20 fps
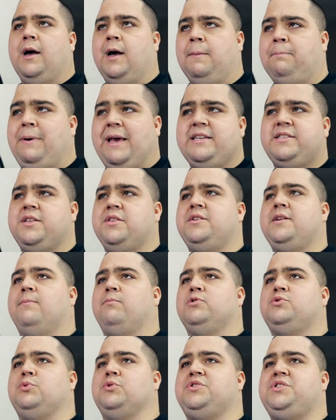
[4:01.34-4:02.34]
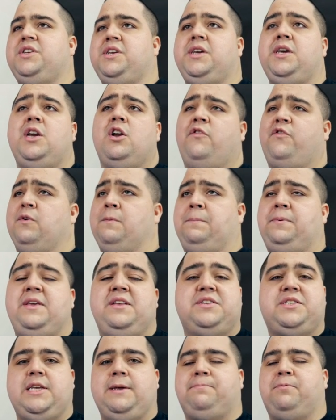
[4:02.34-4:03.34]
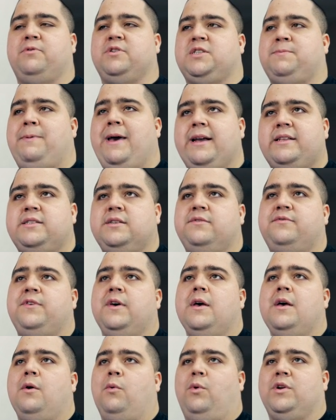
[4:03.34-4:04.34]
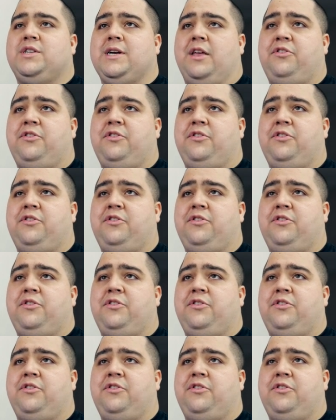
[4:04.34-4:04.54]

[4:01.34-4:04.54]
based on the numbers we're seeing here from PC Perspective, which I